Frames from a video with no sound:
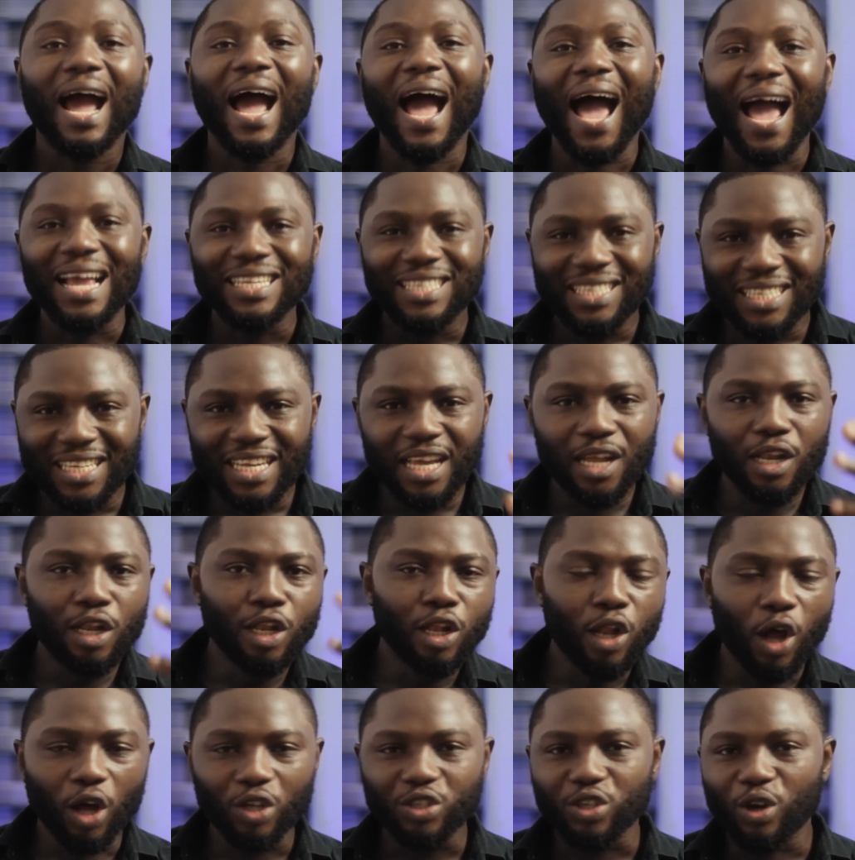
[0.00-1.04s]
I see a
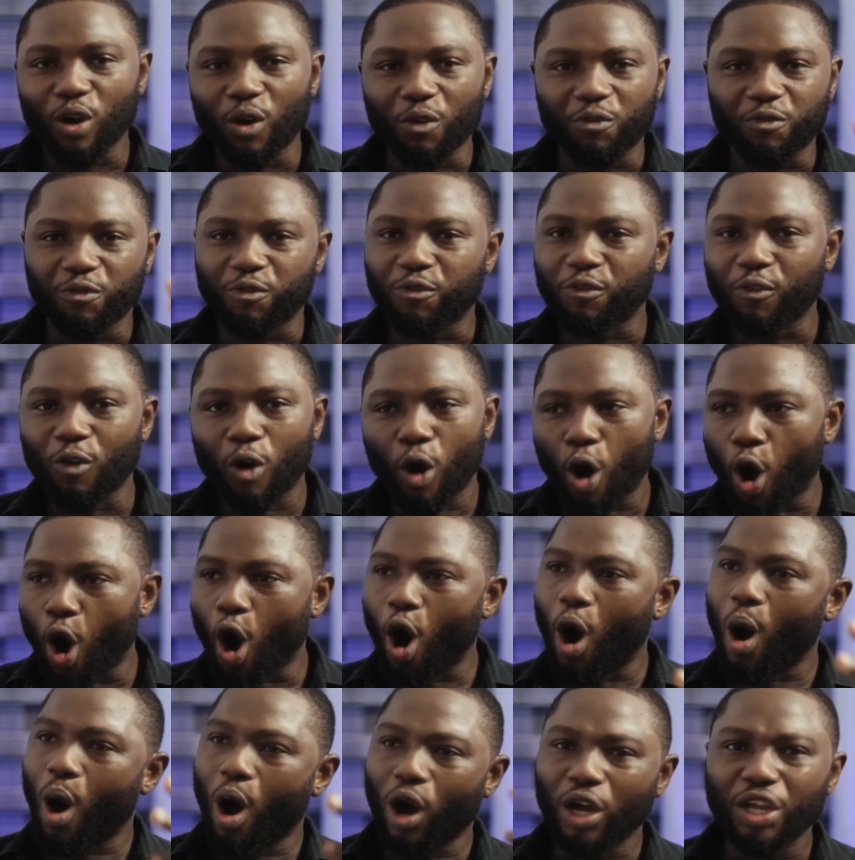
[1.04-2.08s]
lot of
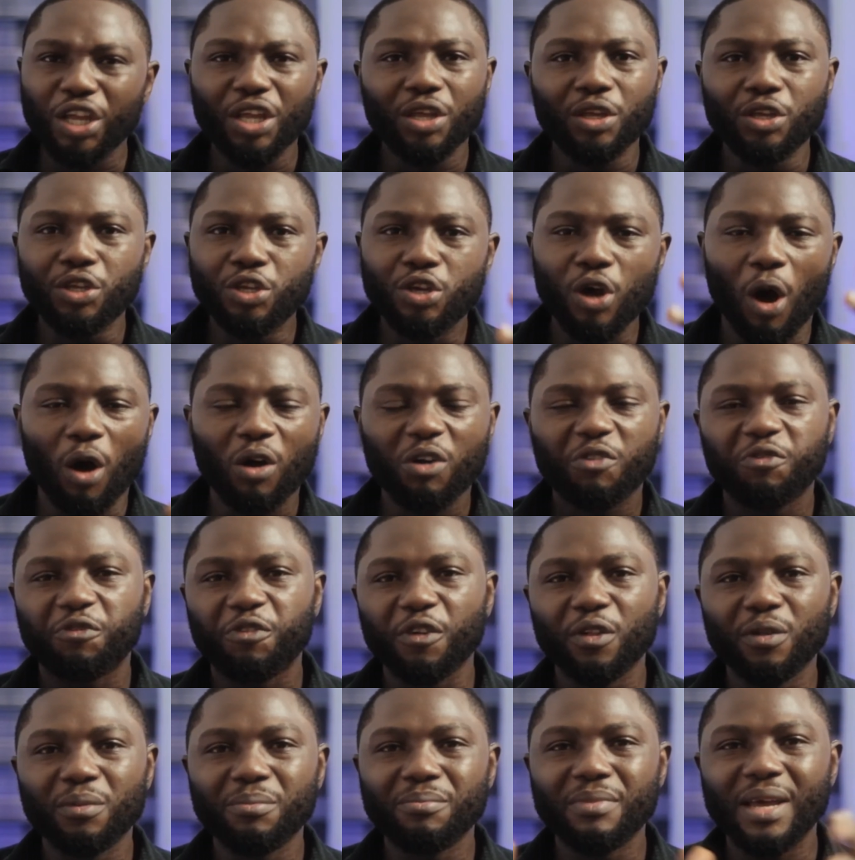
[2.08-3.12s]
young
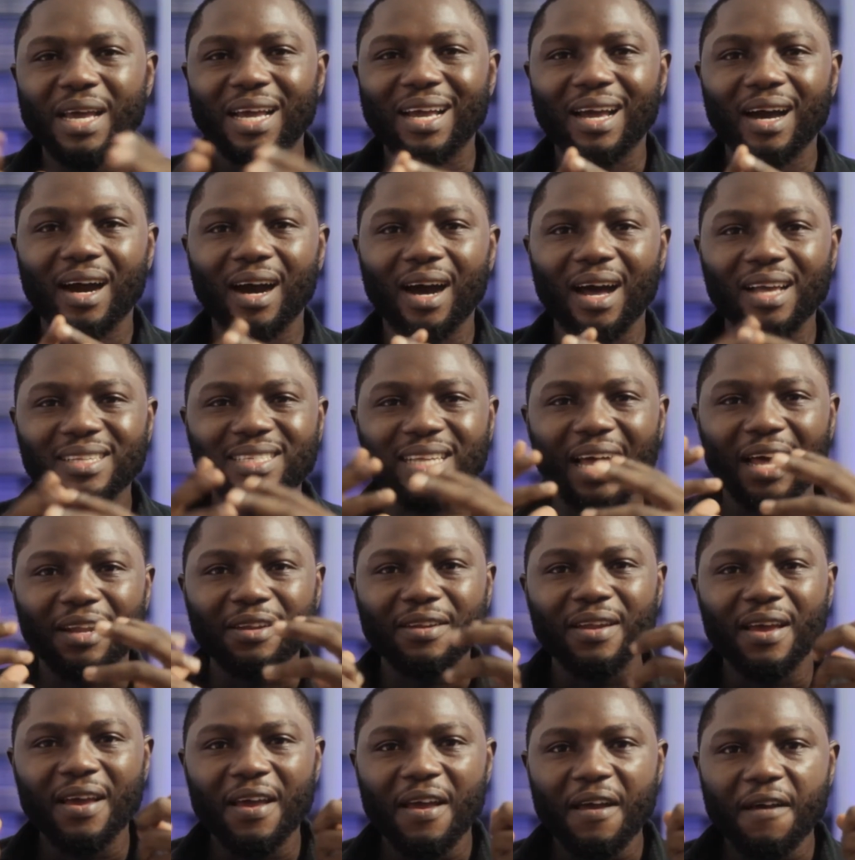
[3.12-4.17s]
filmmakers and
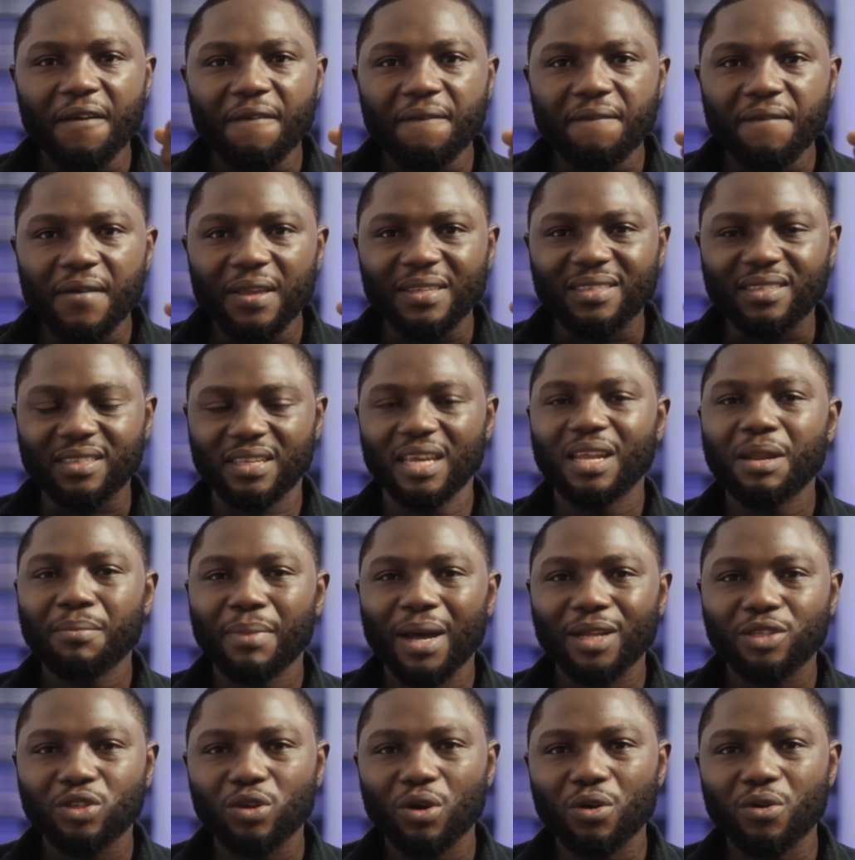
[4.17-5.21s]

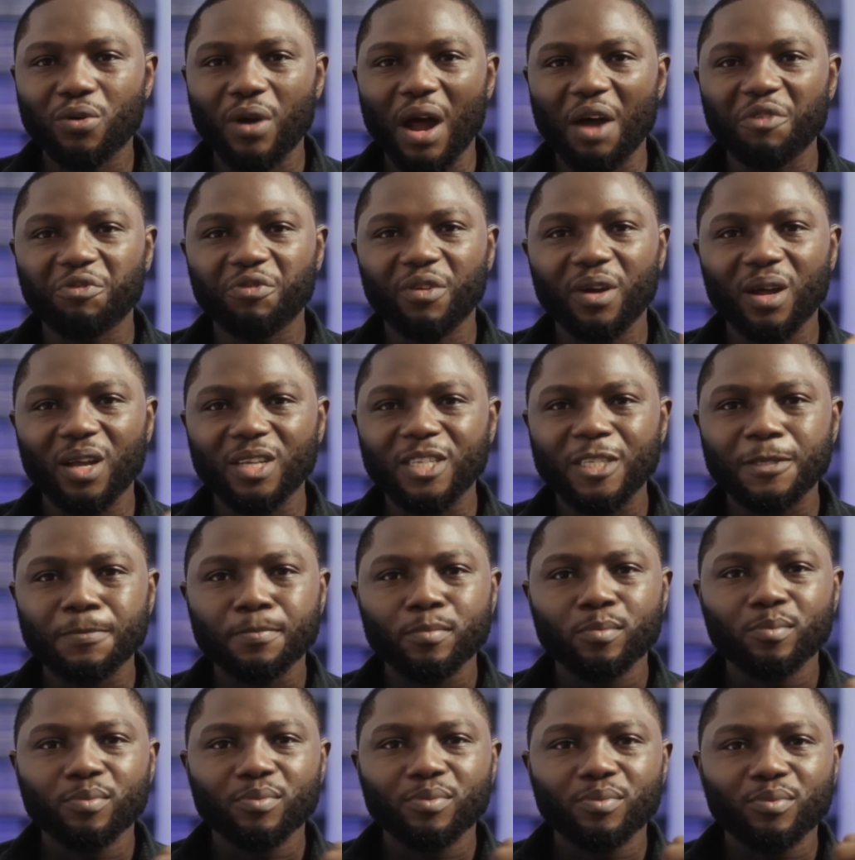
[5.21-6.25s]
cinematographers
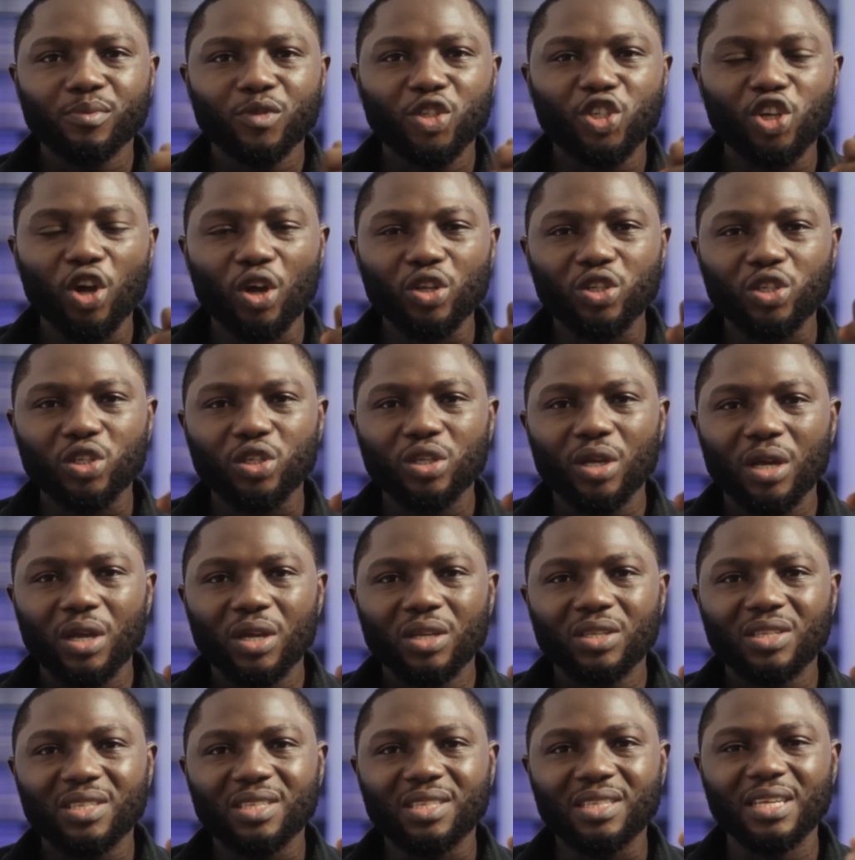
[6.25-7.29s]
just
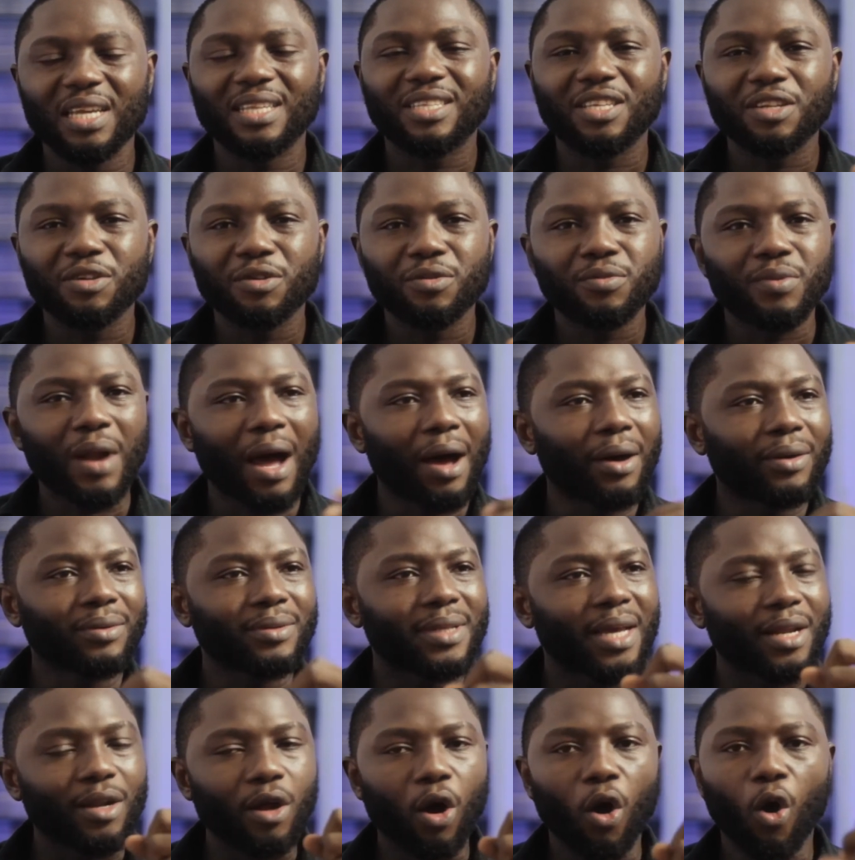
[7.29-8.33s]
sitting around
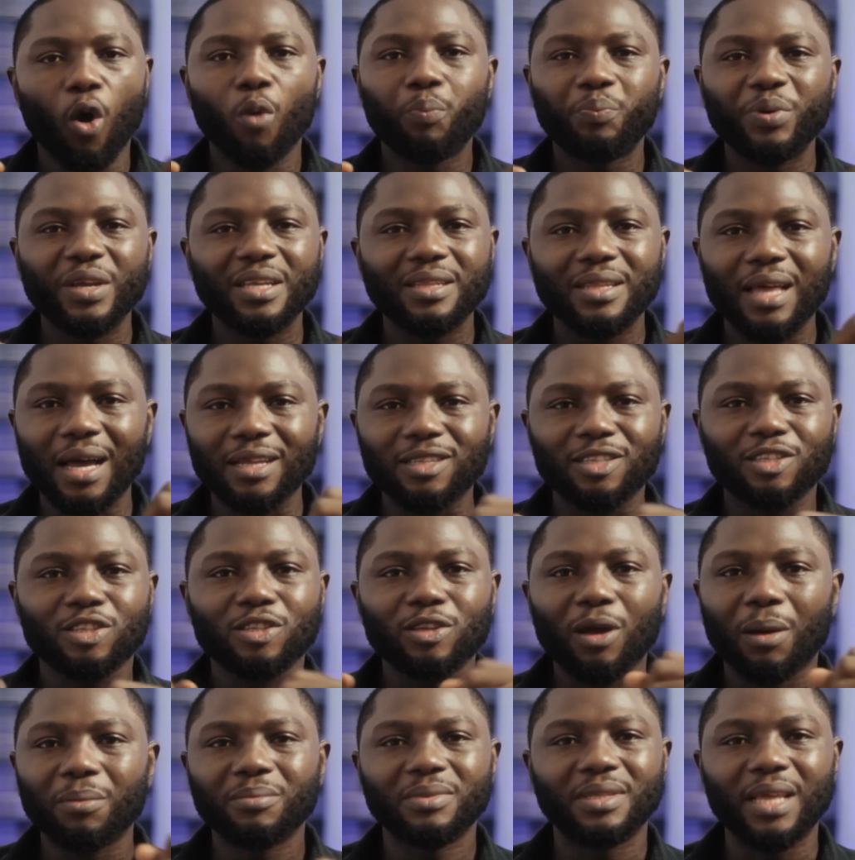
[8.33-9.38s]
and hoping that
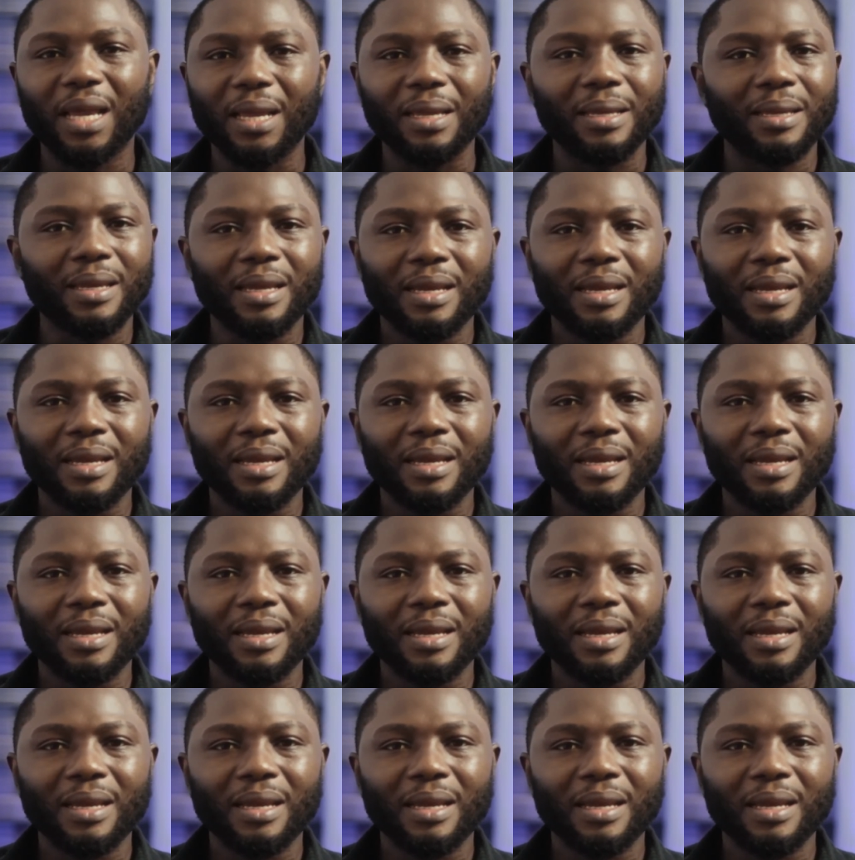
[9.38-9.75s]
someday